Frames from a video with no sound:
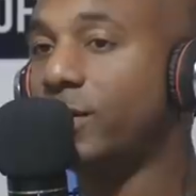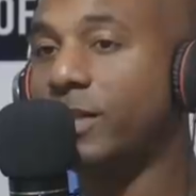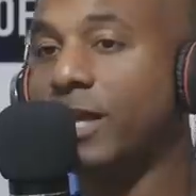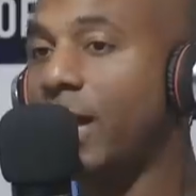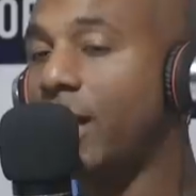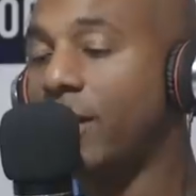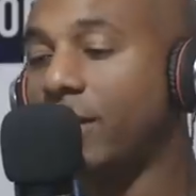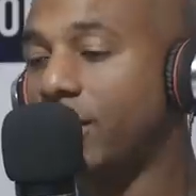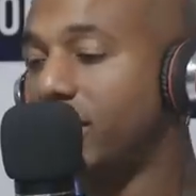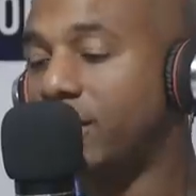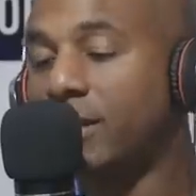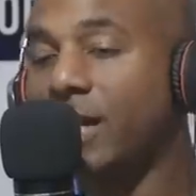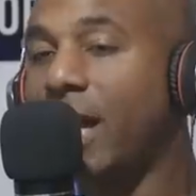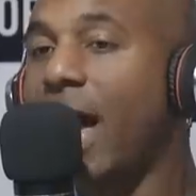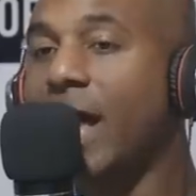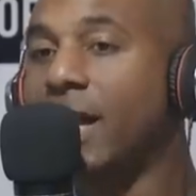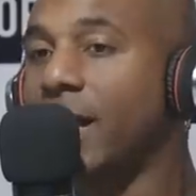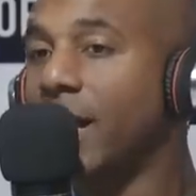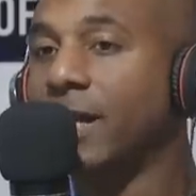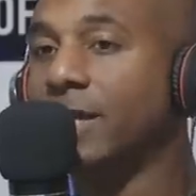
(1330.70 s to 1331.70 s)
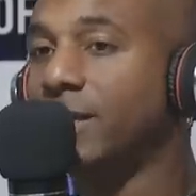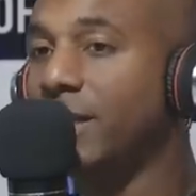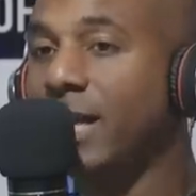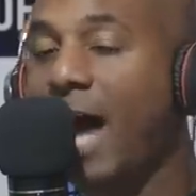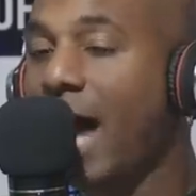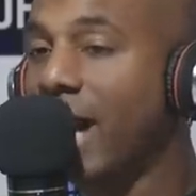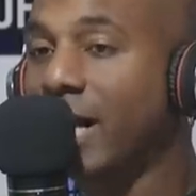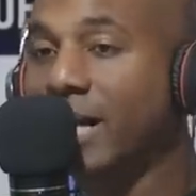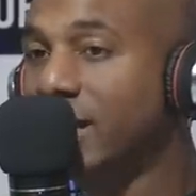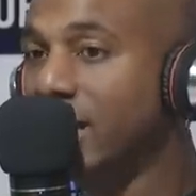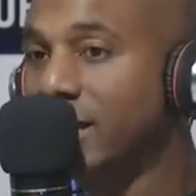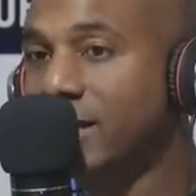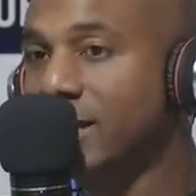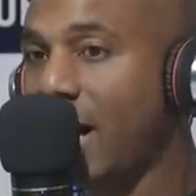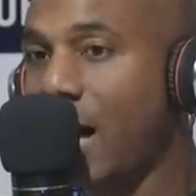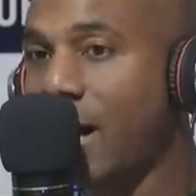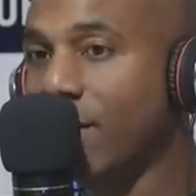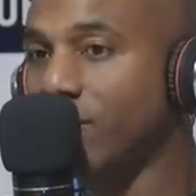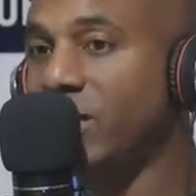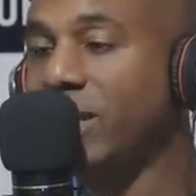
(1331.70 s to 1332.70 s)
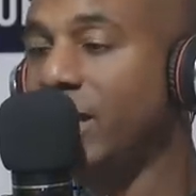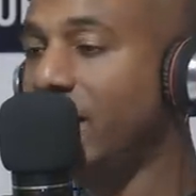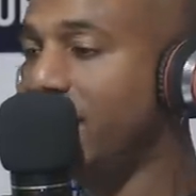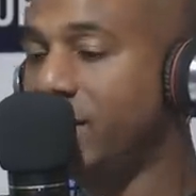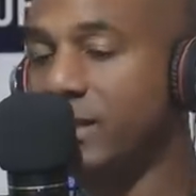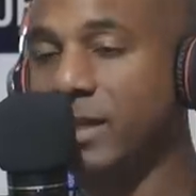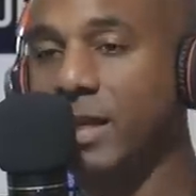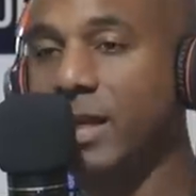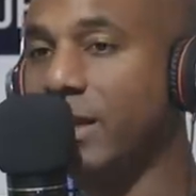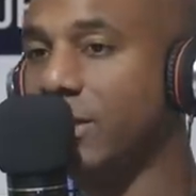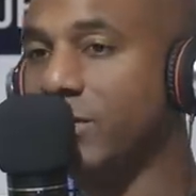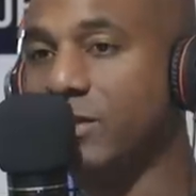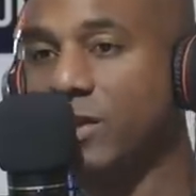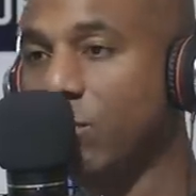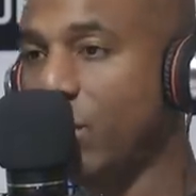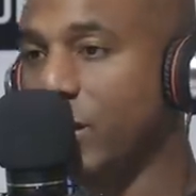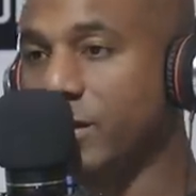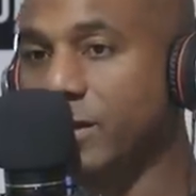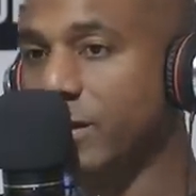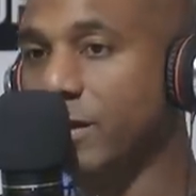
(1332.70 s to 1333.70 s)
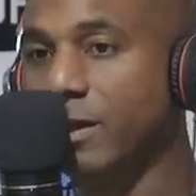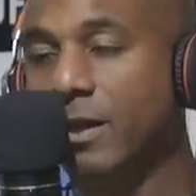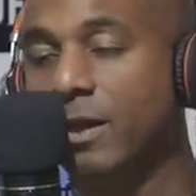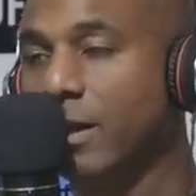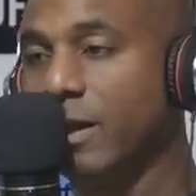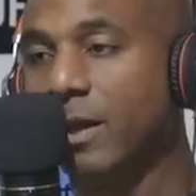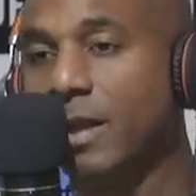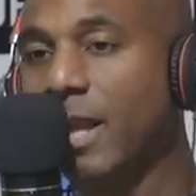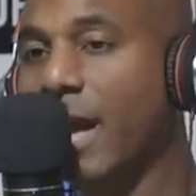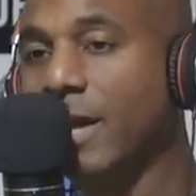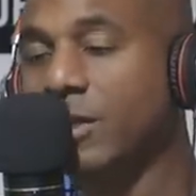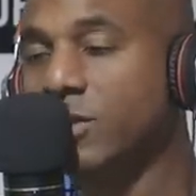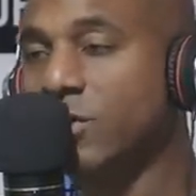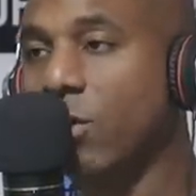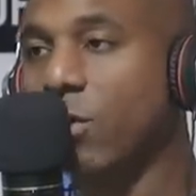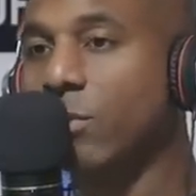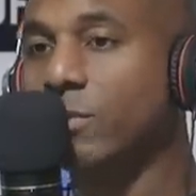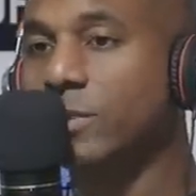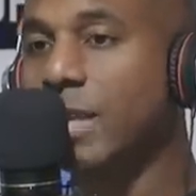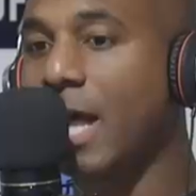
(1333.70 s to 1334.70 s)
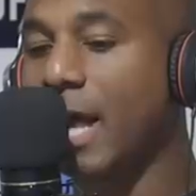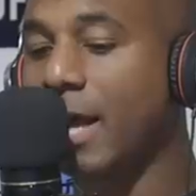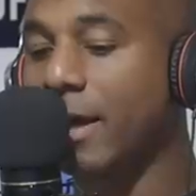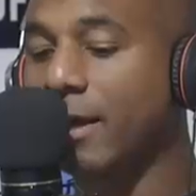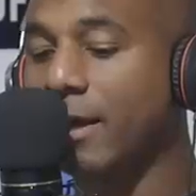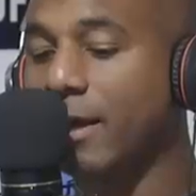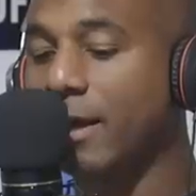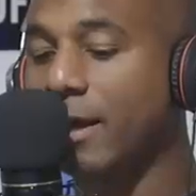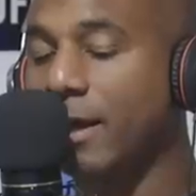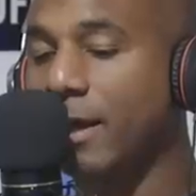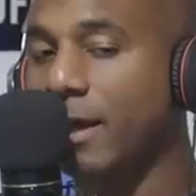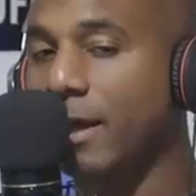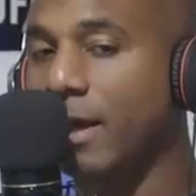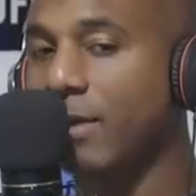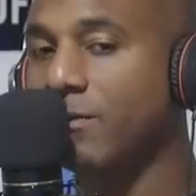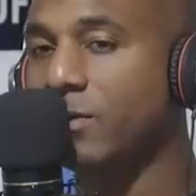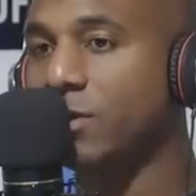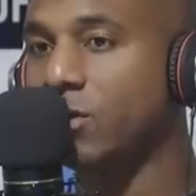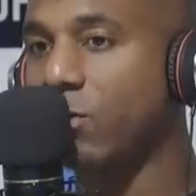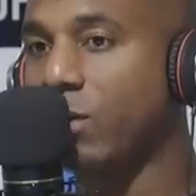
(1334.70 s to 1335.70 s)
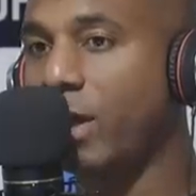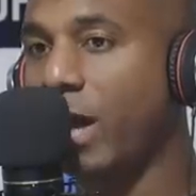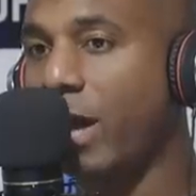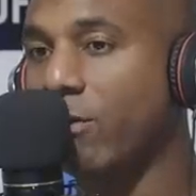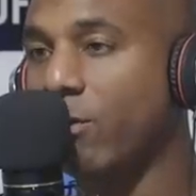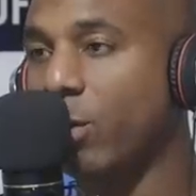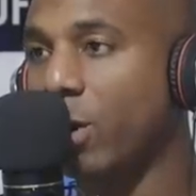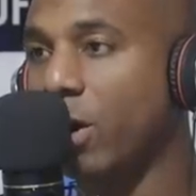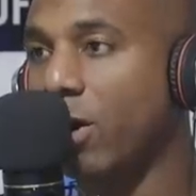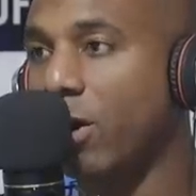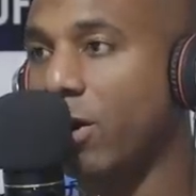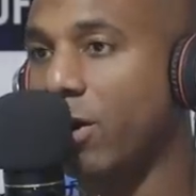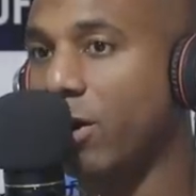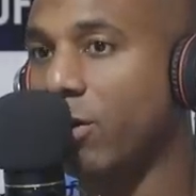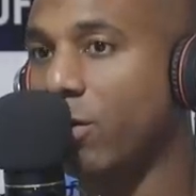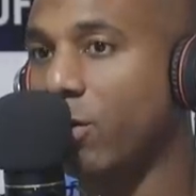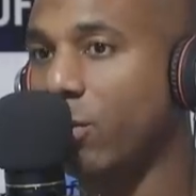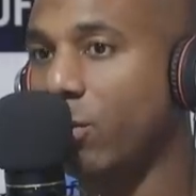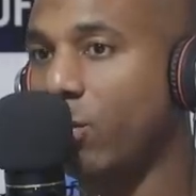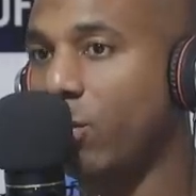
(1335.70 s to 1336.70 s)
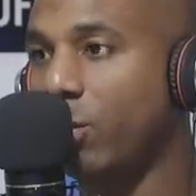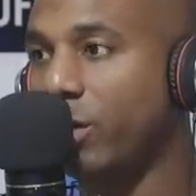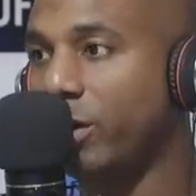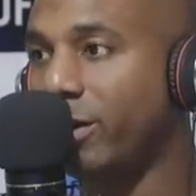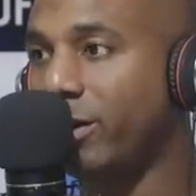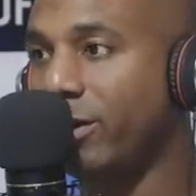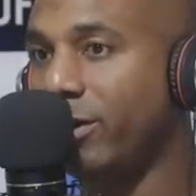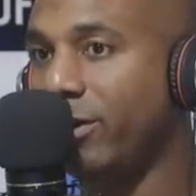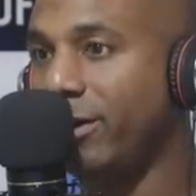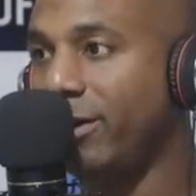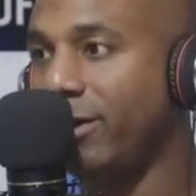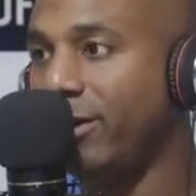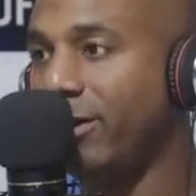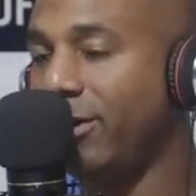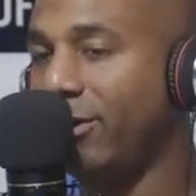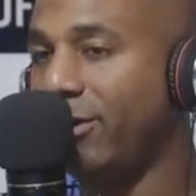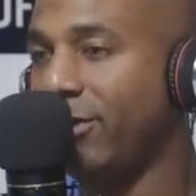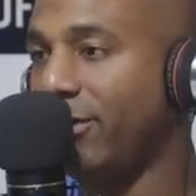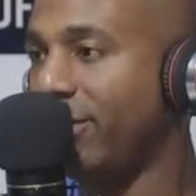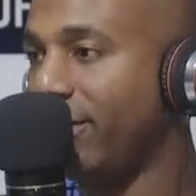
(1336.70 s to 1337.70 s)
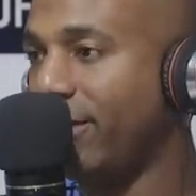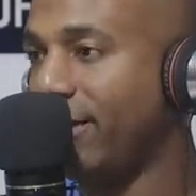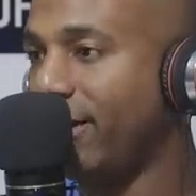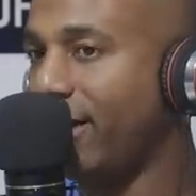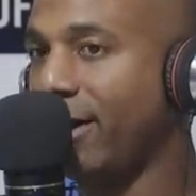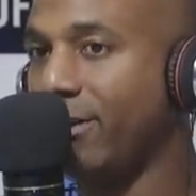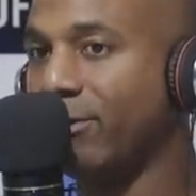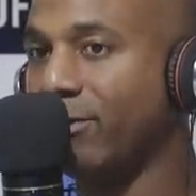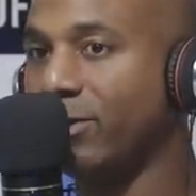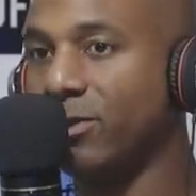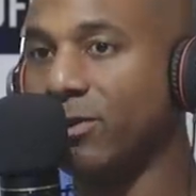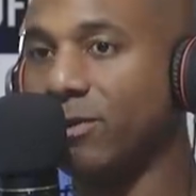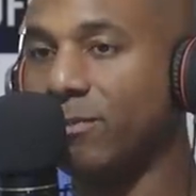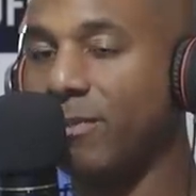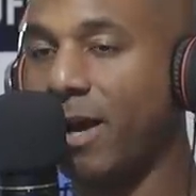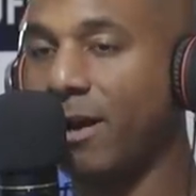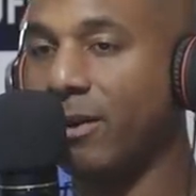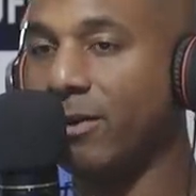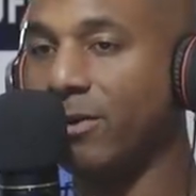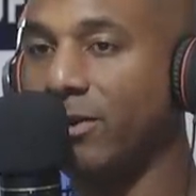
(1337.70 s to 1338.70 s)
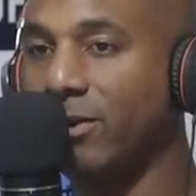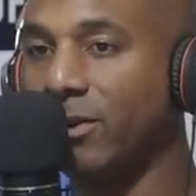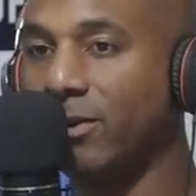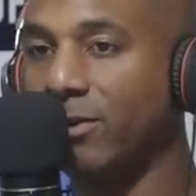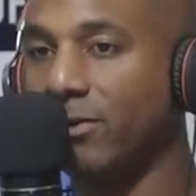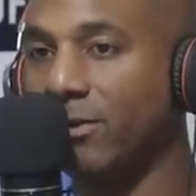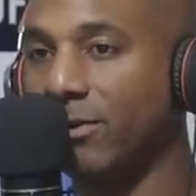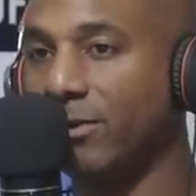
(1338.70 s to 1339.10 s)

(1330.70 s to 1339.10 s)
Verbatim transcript: She she had she had a good time. She didn't. She didn't. She wasn't like. So it was like, if it's okay with her, what do you like? What do it matter to you?